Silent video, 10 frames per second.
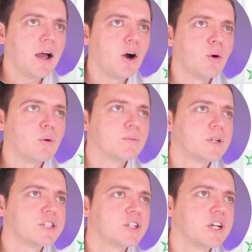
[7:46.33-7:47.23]
oh
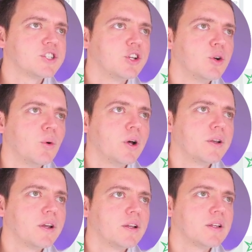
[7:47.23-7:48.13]
here's here's a new
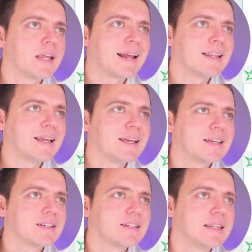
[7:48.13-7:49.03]
one that I
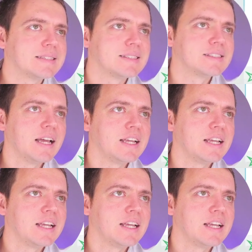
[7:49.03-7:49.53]
like this is